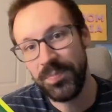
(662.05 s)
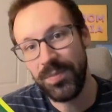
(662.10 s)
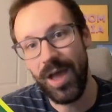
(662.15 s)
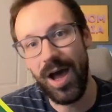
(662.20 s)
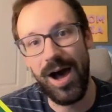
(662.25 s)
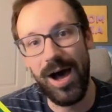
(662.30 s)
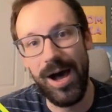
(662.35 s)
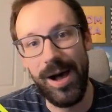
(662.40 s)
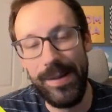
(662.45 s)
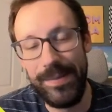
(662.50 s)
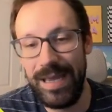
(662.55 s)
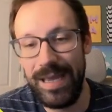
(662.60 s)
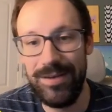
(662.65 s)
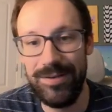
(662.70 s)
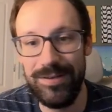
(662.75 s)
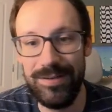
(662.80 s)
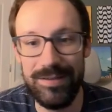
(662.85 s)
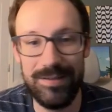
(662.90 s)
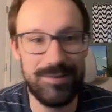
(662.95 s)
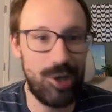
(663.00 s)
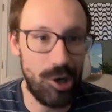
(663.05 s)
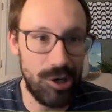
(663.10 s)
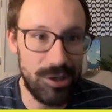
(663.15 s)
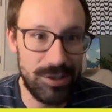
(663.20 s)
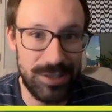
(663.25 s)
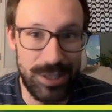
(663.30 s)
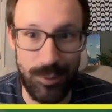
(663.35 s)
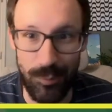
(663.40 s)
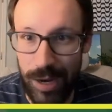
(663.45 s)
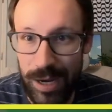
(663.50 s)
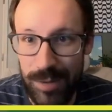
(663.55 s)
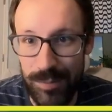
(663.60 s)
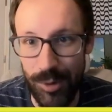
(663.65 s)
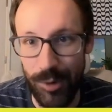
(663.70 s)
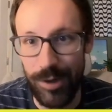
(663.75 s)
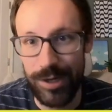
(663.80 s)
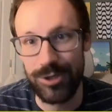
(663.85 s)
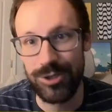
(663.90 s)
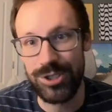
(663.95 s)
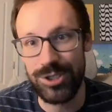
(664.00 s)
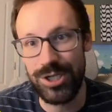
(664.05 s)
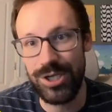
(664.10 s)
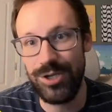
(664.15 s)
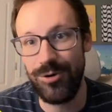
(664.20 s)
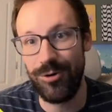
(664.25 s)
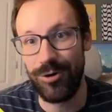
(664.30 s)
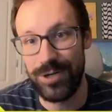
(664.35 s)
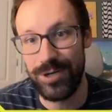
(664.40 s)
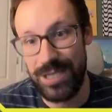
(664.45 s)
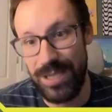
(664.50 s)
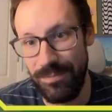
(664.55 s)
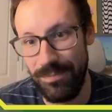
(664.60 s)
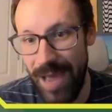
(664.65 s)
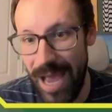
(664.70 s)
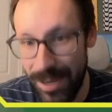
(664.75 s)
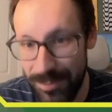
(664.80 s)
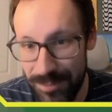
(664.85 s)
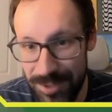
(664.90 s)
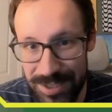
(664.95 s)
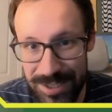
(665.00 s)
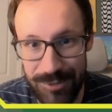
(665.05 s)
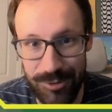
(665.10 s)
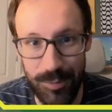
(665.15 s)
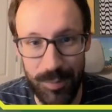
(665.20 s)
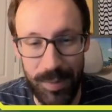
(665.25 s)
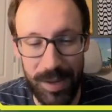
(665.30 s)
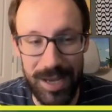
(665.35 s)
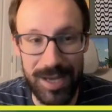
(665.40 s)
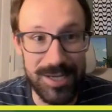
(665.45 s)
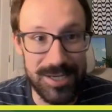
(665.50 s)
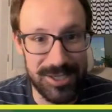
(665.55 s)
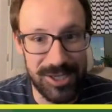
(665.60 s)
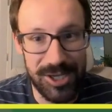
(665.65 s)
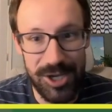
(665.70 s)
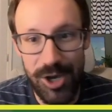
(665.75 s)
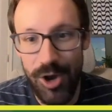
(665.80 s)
And cards like Rainbow Energy or Team Magma Secret Base,